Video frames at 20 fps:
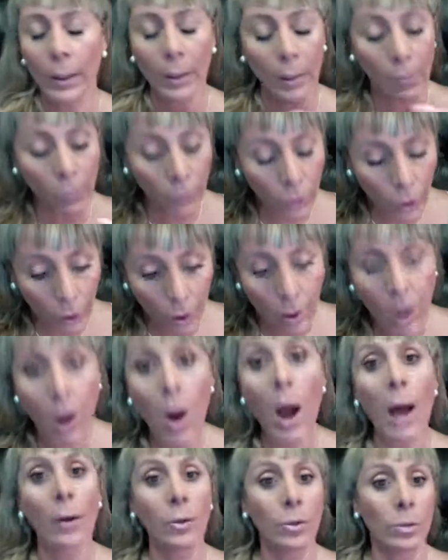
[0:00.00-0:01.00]
If you don't
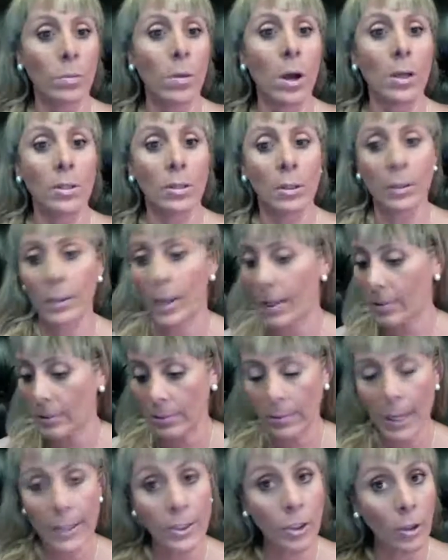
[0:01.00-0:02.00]
know how to muscle
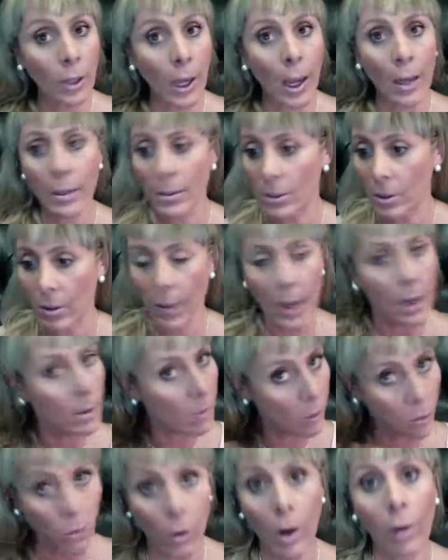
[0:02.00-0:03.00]
test, that's okay. So
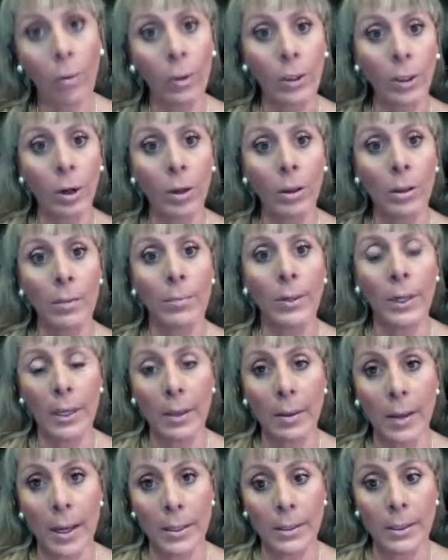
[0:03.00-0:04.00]
then work with all the
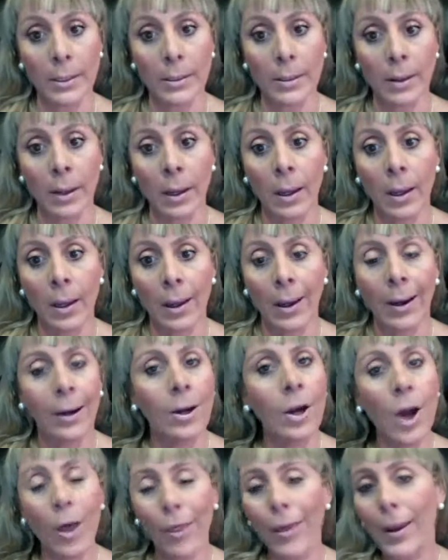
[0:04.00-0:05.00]
meridians.
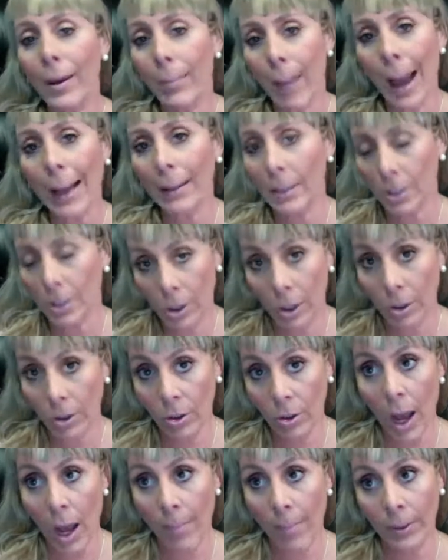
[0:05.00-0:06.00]
Nothing bad is
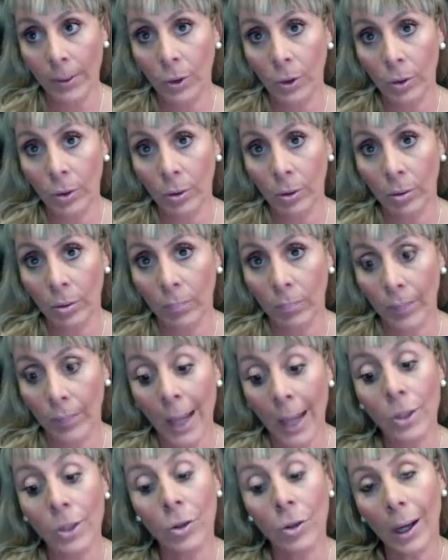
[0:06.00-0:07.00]
going to happen to you.
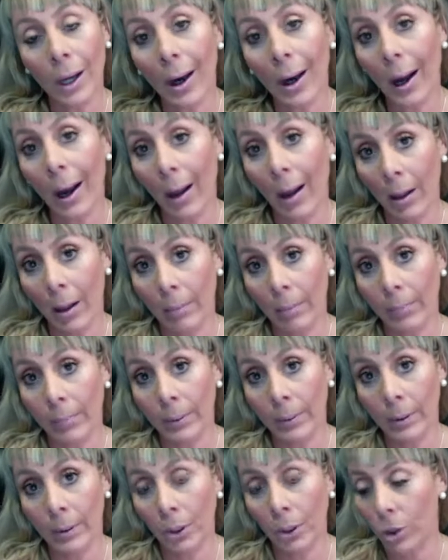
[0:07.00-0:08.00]
And you can help
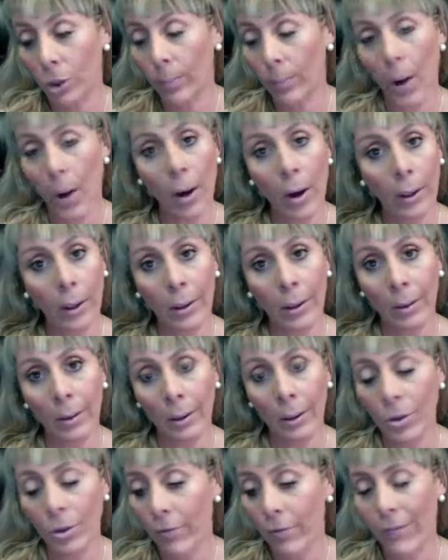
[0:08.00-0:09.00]
your body,
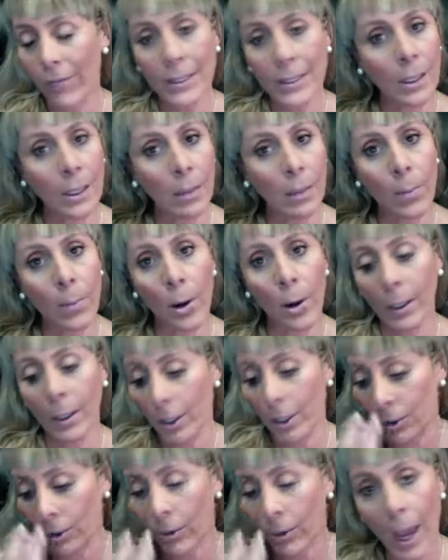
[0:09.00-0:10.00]
your physical
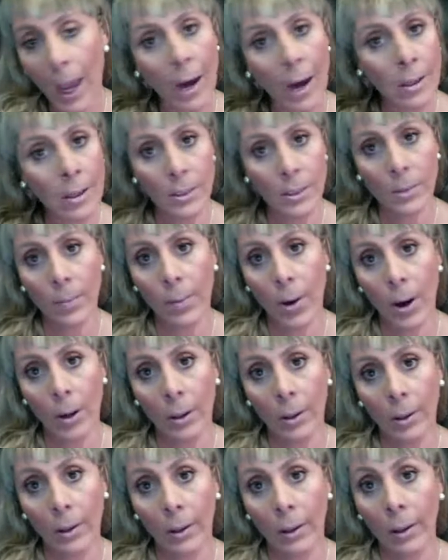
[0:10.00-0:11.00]
body, your energy body,